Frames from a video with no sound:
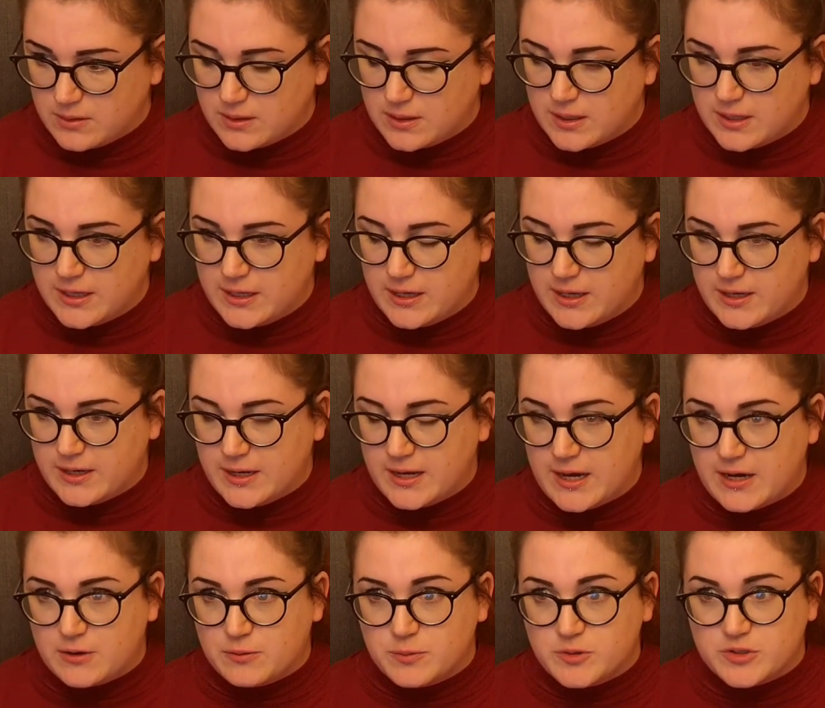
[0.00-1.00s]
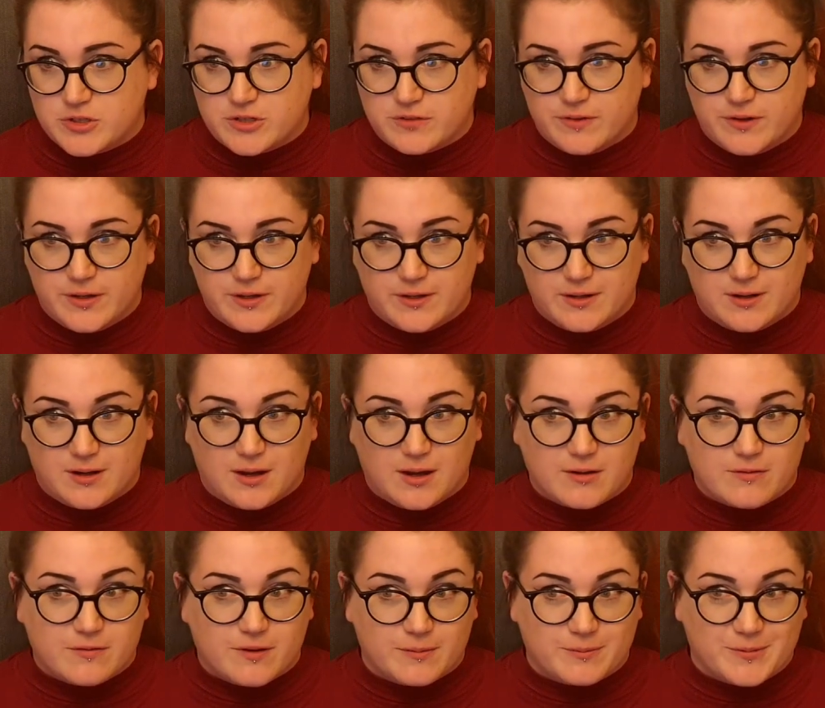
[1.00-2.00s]
and how much of her
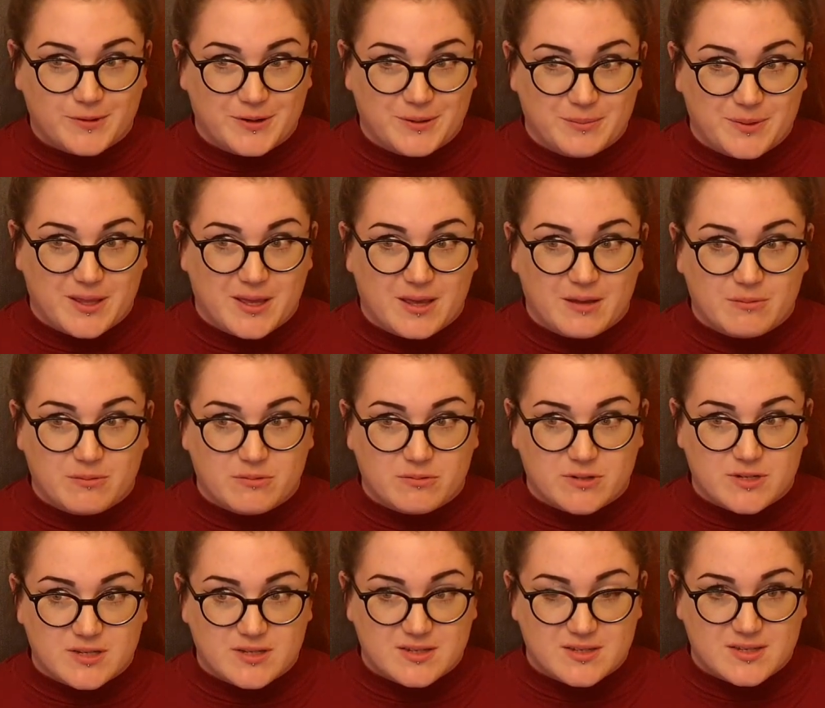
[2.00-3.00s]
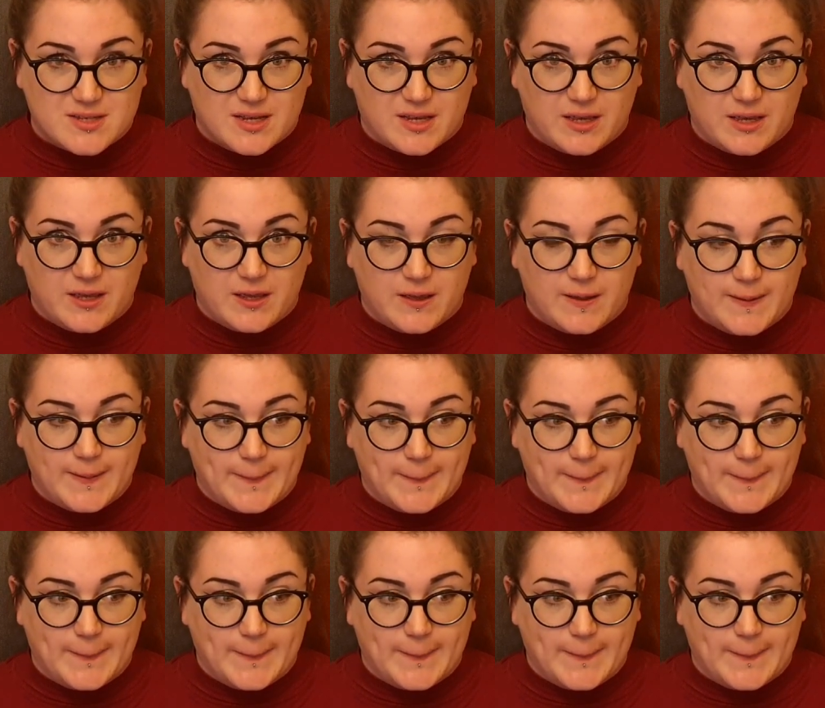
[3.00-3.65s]
life I'm going to be able to see.